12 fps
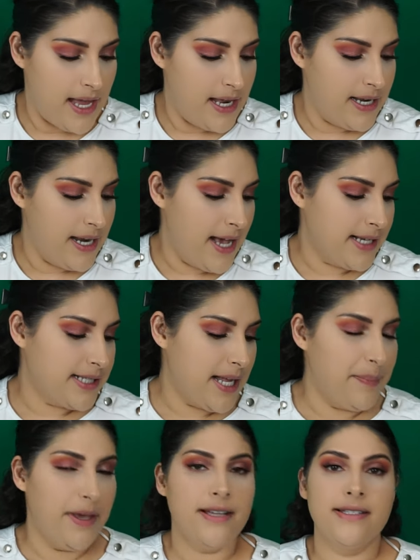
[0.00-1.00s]
Next, I
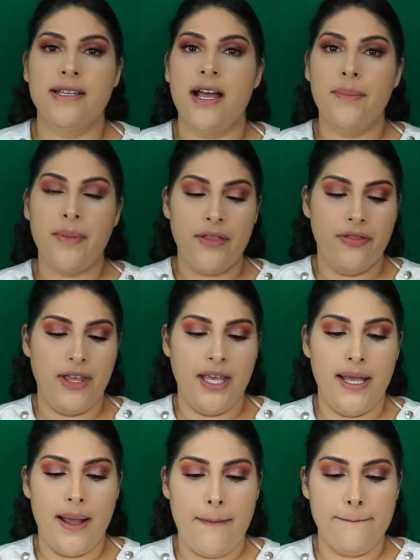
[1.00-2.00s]
picked up
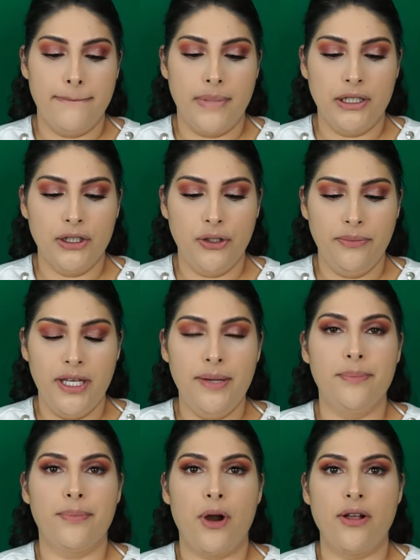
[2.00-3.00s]
the
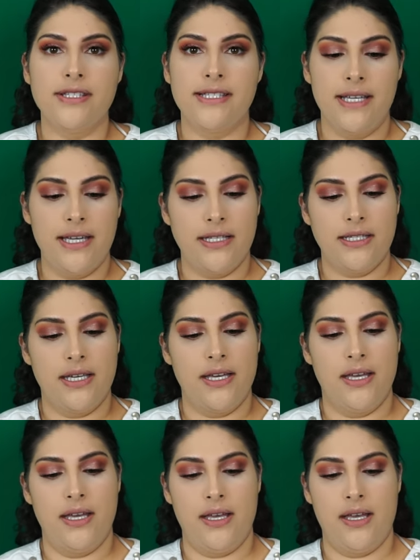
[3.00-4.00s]
Lumi Bronze It
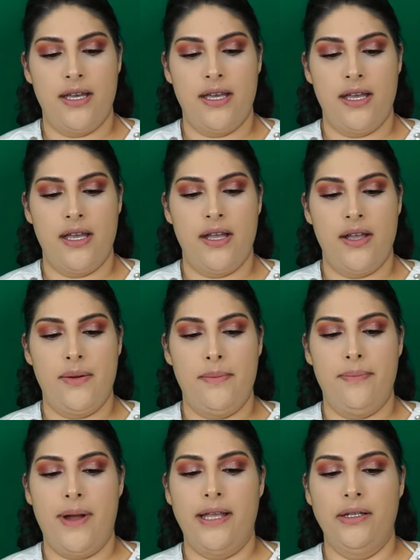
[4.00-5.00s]

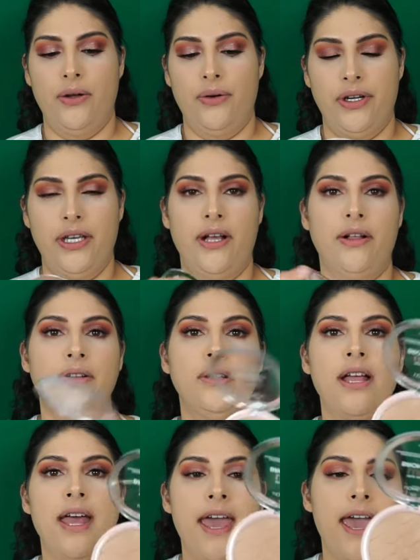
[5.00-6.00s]
by L'Oreal,
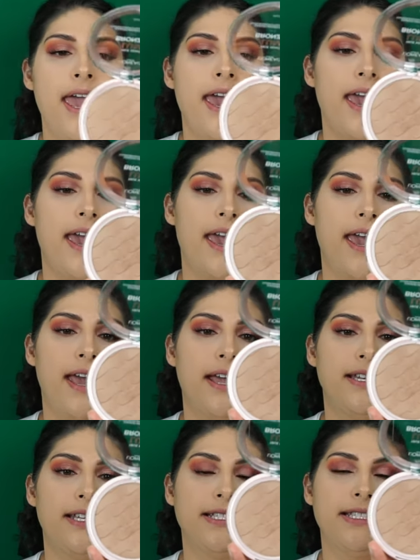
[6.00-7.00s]

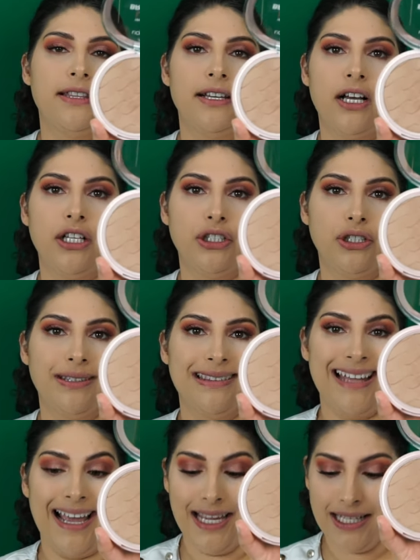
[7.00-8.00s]
and it's in the color
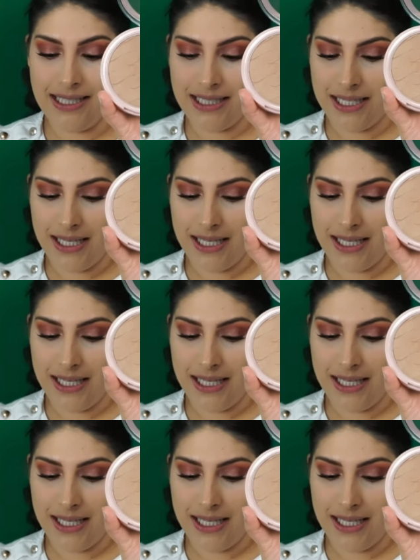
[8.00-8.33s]
Light.